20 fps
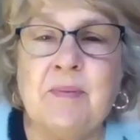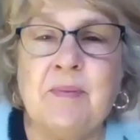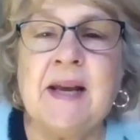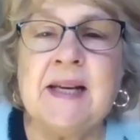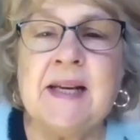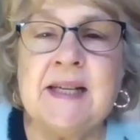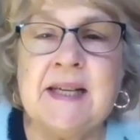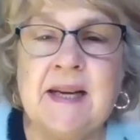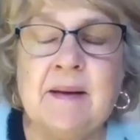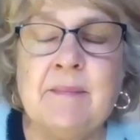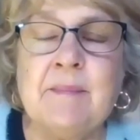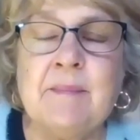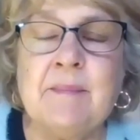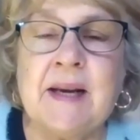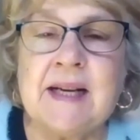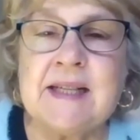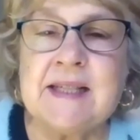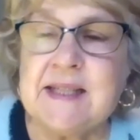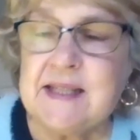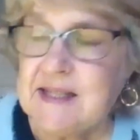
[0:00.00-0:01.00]
of
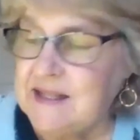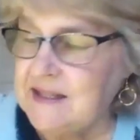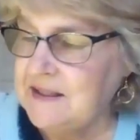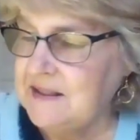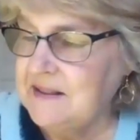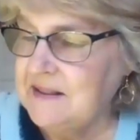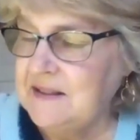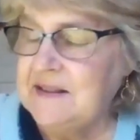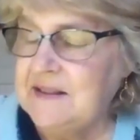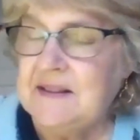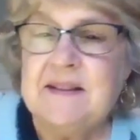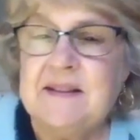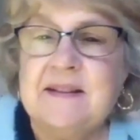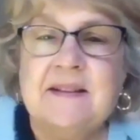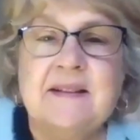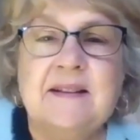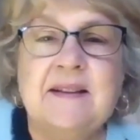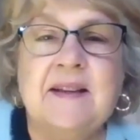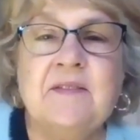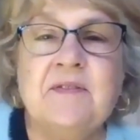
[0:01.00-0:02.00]
pandemics
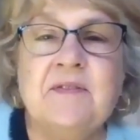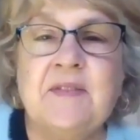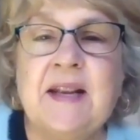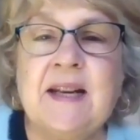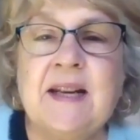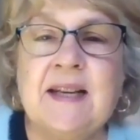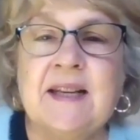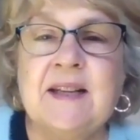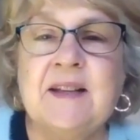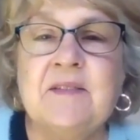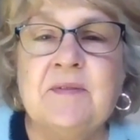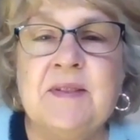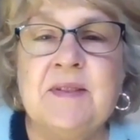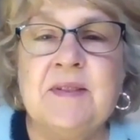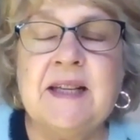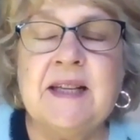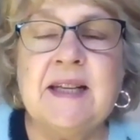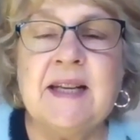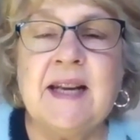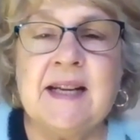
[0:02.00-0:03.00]
if they lived
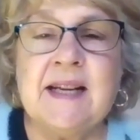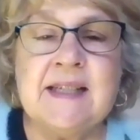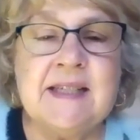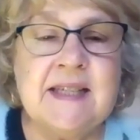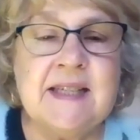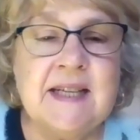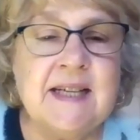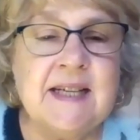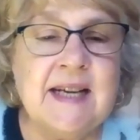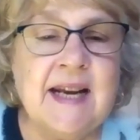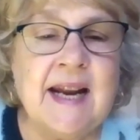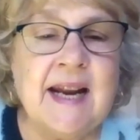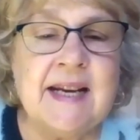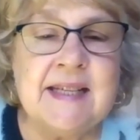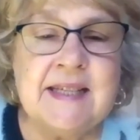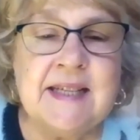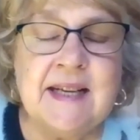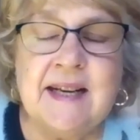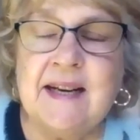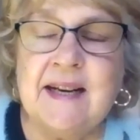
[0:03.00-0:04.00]
in
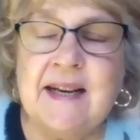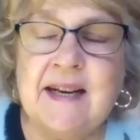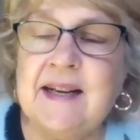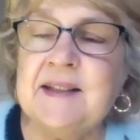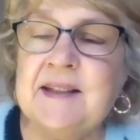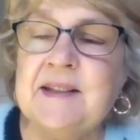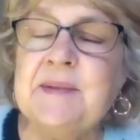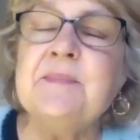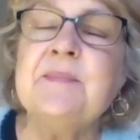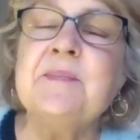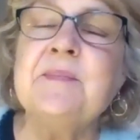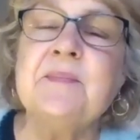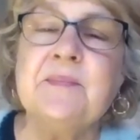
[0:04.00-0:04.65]
1918.